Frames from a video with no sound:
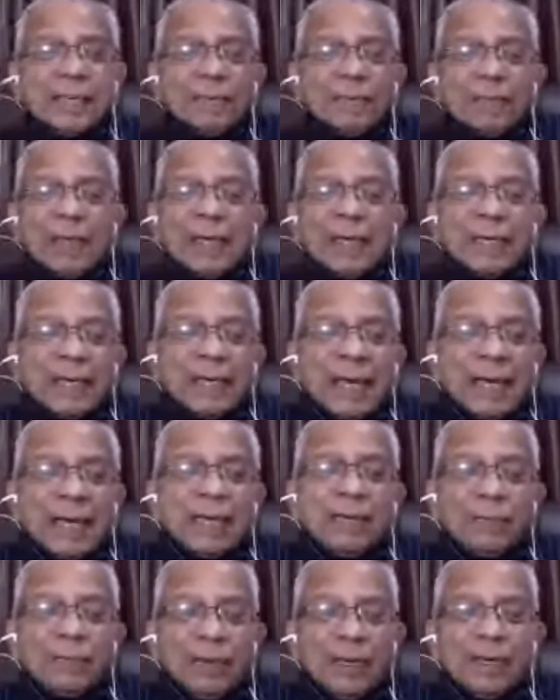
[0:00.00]
in any
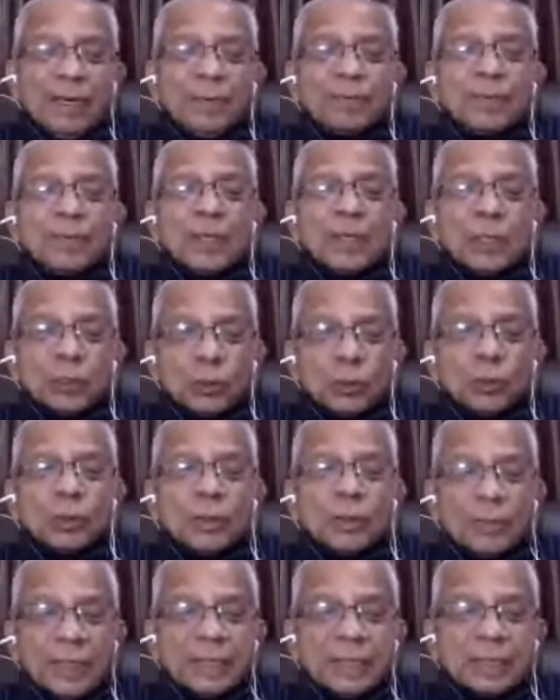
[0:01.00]
way to the
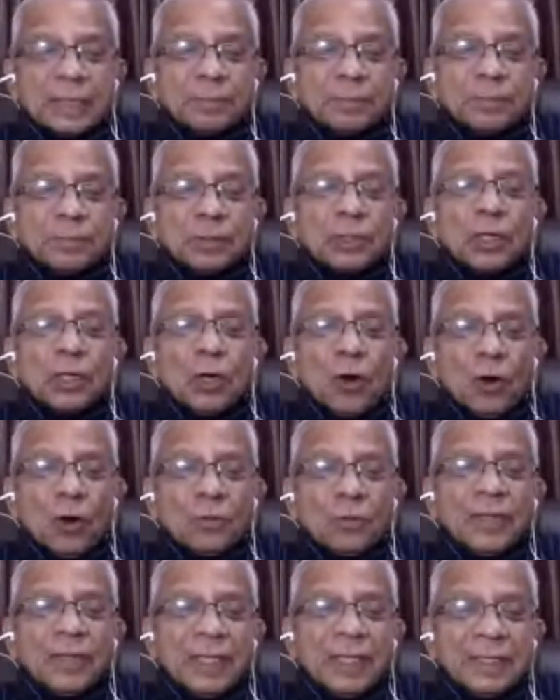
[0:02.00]
victims of
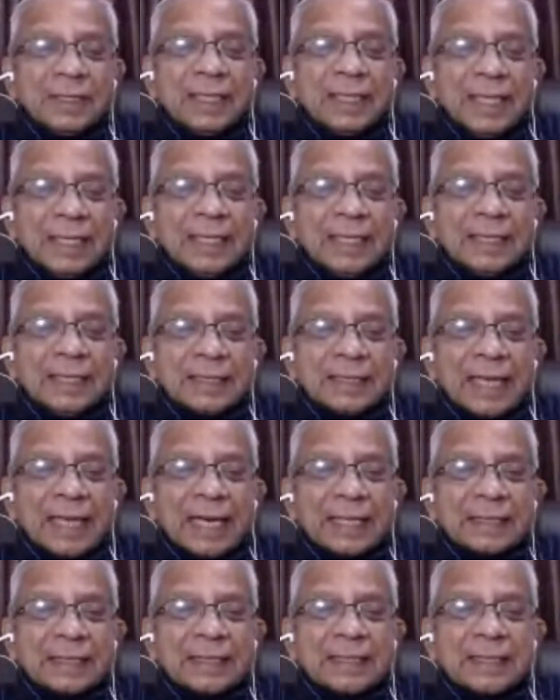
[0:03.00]
these heinous
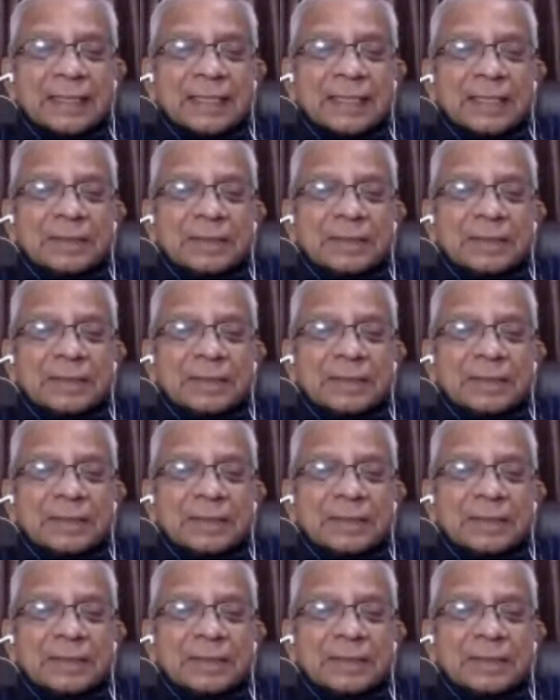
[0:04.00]
acts.